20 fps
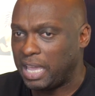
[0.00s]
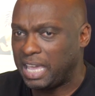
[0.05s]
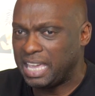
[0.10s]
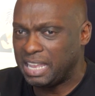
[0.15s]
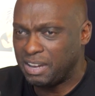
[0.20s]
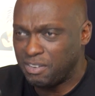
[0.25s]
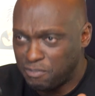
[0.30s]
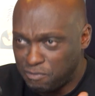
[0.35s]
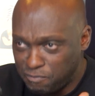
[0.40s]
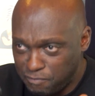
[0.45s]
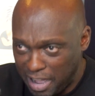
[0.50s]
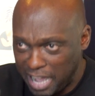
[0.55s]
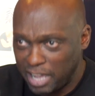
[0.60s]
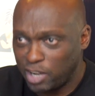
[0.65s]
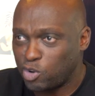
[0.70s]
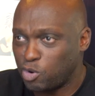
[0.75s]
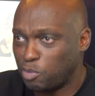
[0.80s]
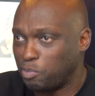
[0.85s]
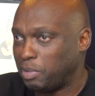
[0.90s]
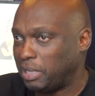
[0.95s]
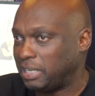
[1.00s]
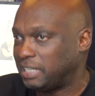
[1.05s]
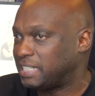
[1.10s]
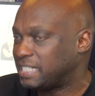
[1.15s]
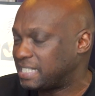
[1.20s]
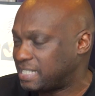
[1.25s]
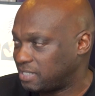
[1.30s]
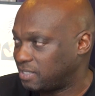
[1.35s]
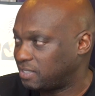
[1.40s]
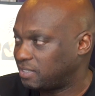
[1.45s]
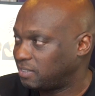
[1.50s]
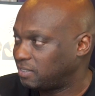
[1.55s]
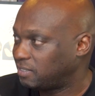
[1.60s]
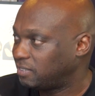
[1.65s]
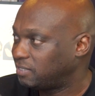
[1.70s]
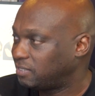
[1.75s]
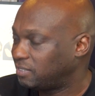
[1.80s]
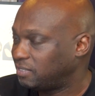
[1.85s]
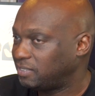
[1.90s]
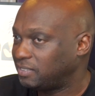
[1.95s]
environment
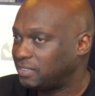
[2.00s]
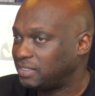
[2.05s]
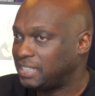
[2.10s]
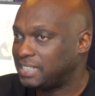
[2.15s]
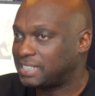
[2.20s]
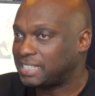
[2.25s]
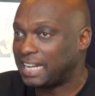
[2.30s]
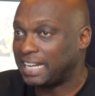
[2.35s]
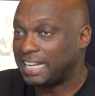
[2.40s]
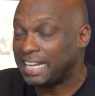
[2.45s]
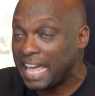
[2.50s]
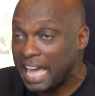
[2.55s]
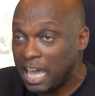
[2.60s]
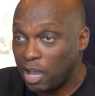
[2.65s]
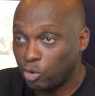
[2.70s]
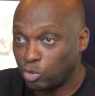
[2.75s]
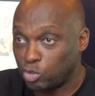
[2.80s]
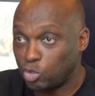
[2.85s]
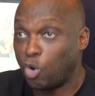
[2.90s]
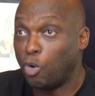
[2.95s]
is allowed,